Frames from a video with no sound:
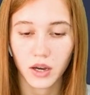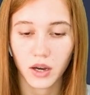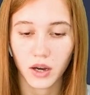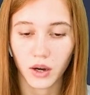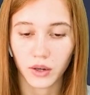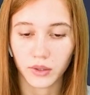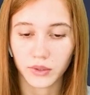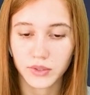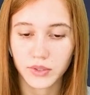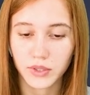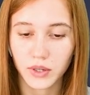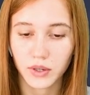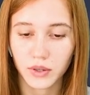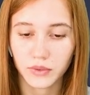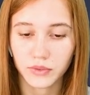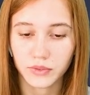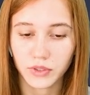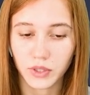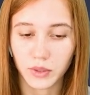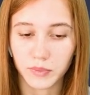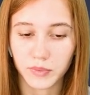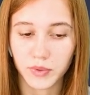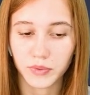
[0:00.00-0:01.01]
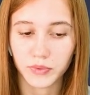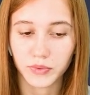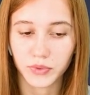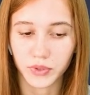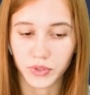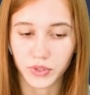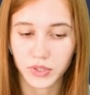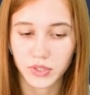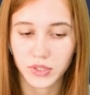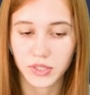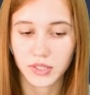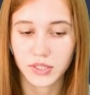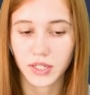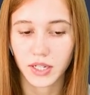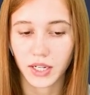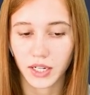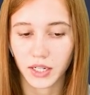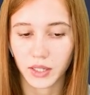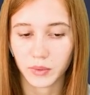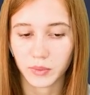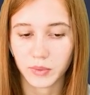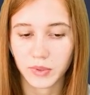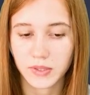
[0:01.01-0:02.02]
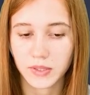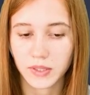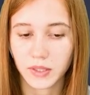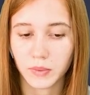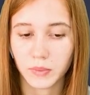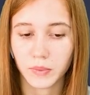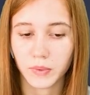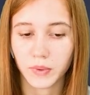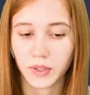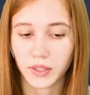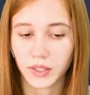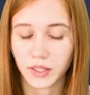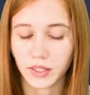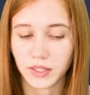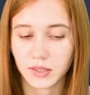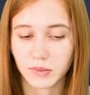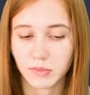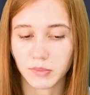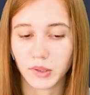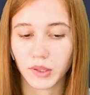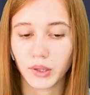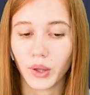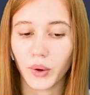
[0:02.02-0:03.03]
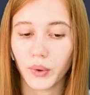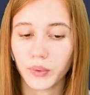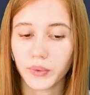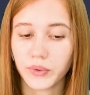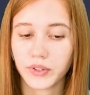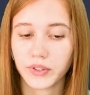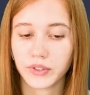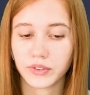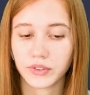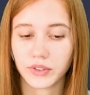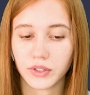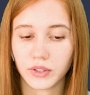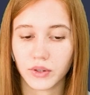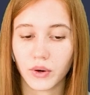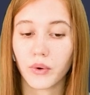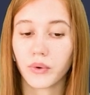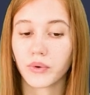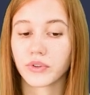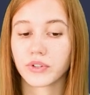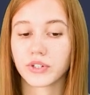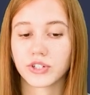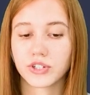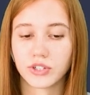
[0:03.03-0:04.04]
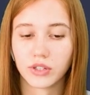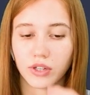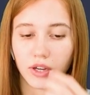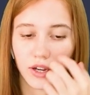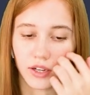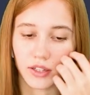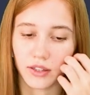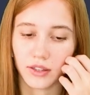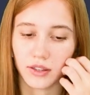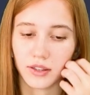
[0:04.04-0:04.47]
Also, from the first indicator, we see what is below the orange line.